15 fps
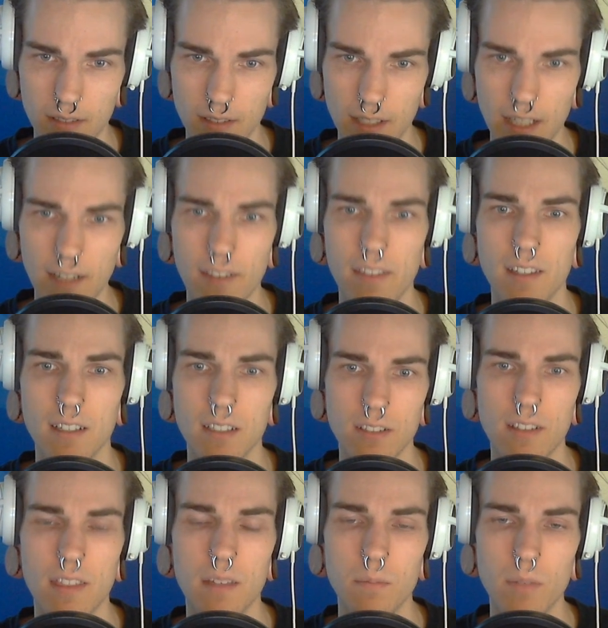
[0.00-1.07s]
Yeah, I think I
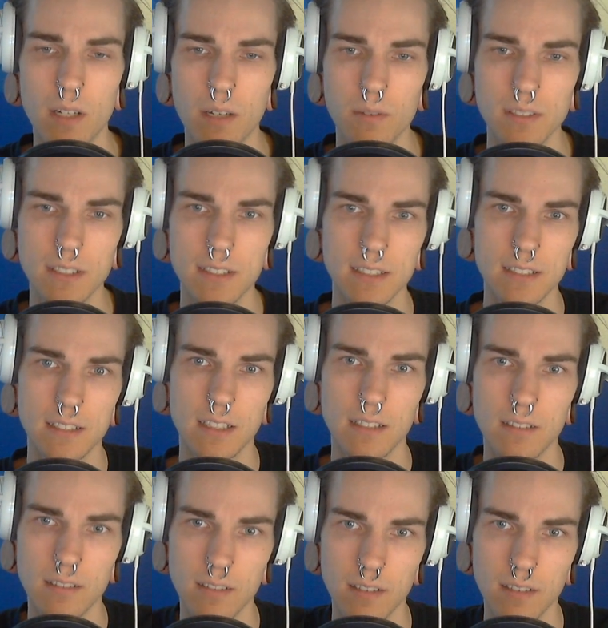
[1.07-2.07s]
got them when I was 16.